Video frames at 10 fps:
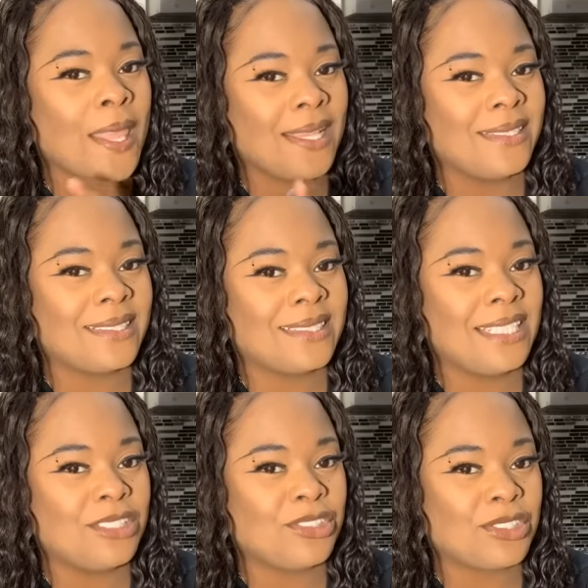It does
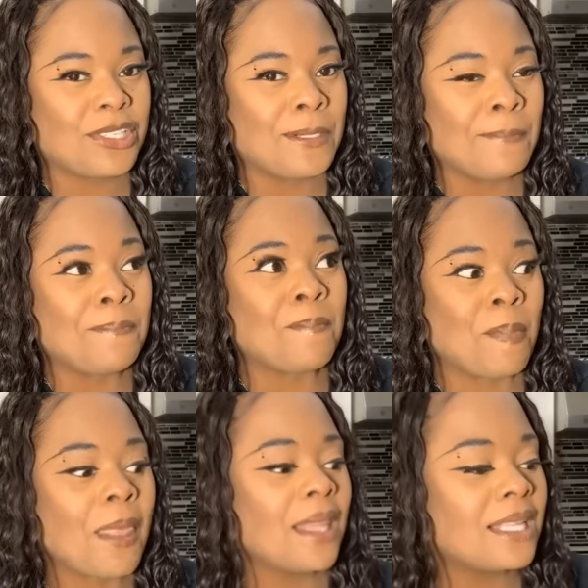need sugar.
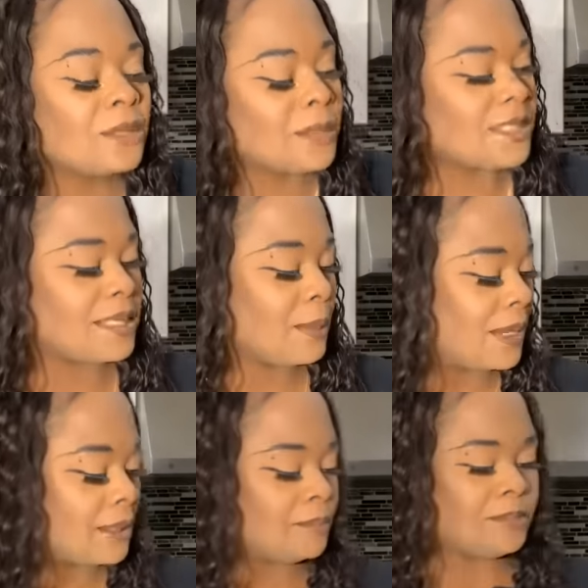Let's put some
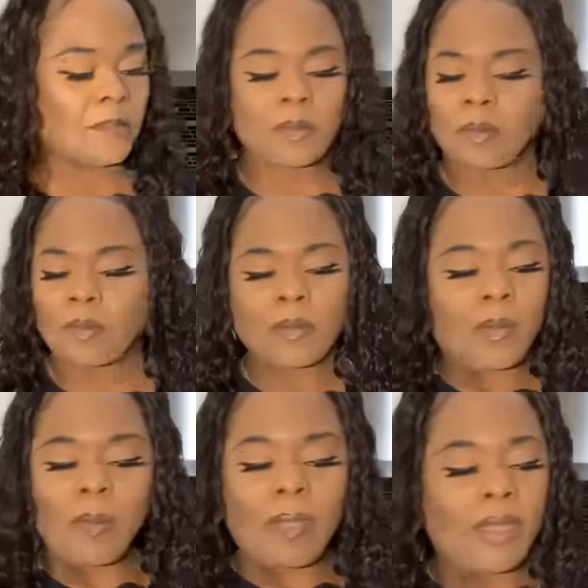in.
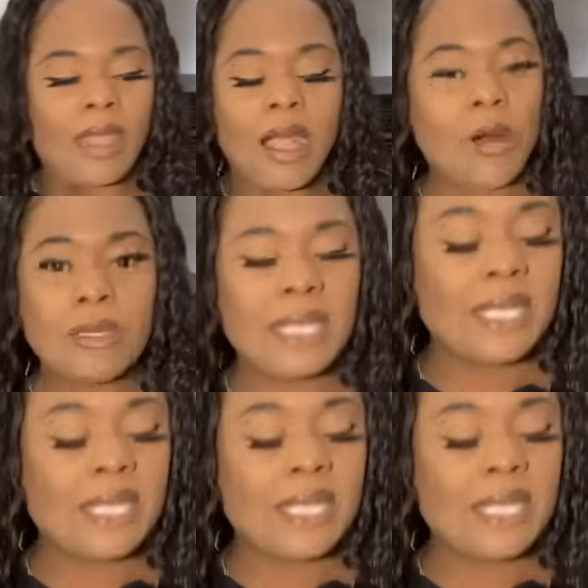Only a